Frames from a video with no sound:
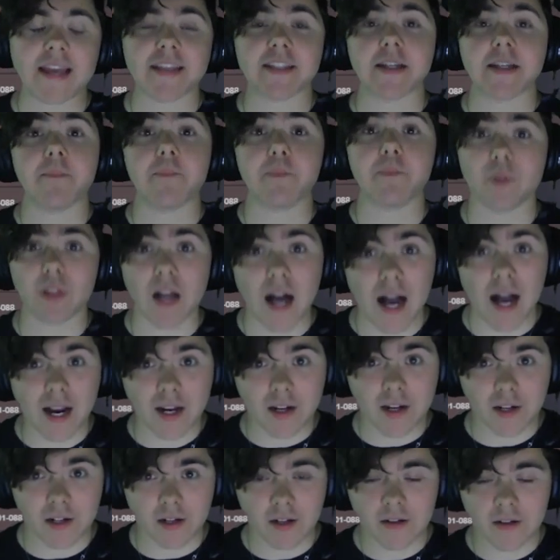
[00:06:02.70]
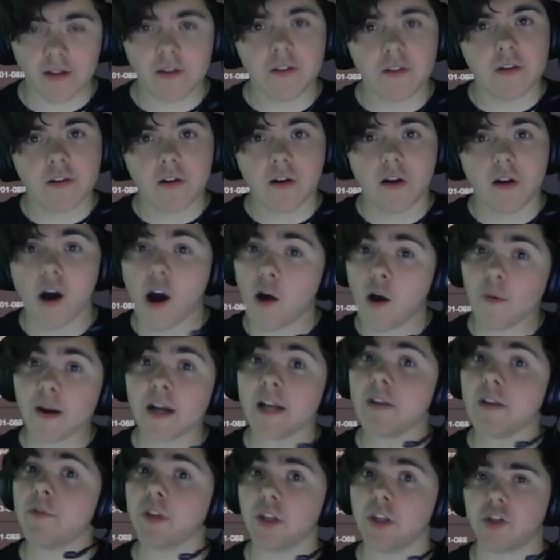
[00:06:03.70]
blocker.
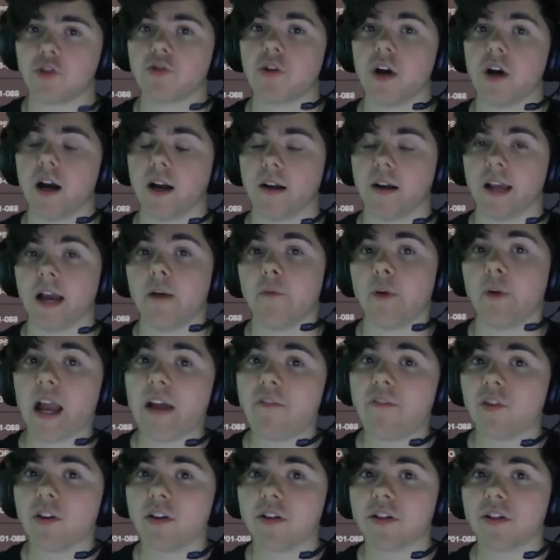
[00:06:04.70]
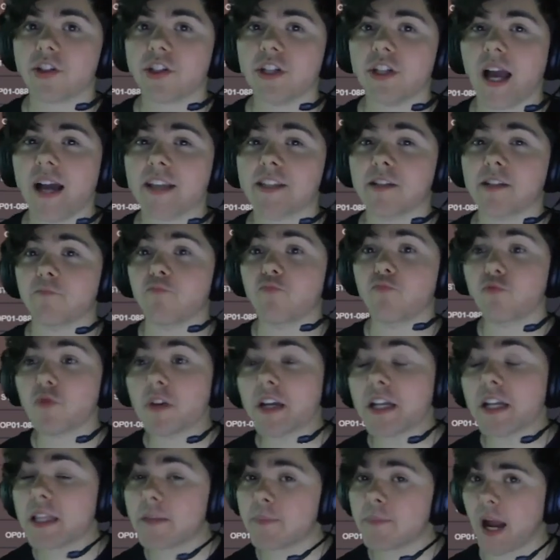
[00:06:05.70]
Already really strong. However, she has a
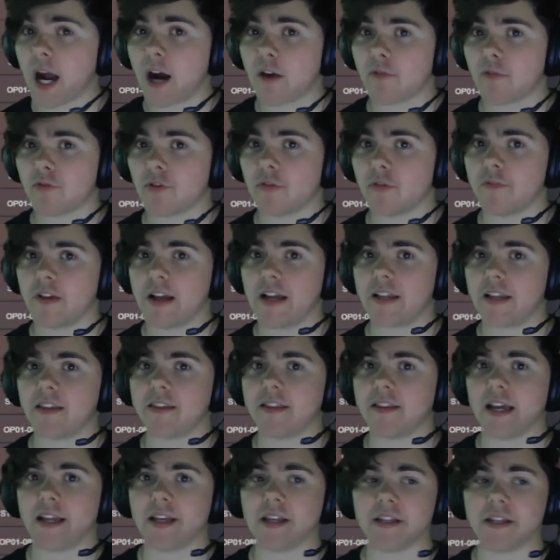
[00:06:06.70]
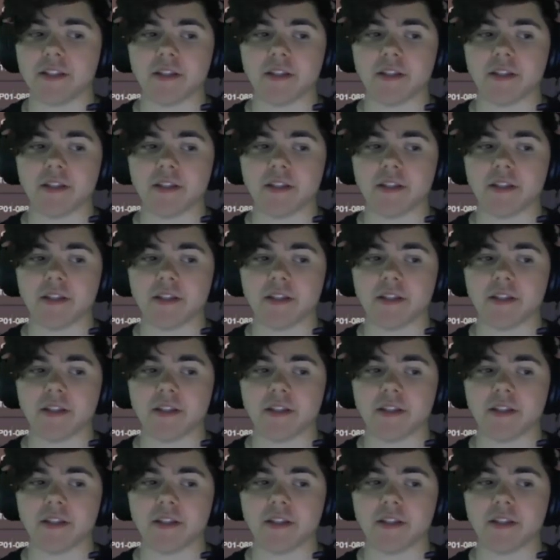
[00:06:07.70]
really powerful effect that is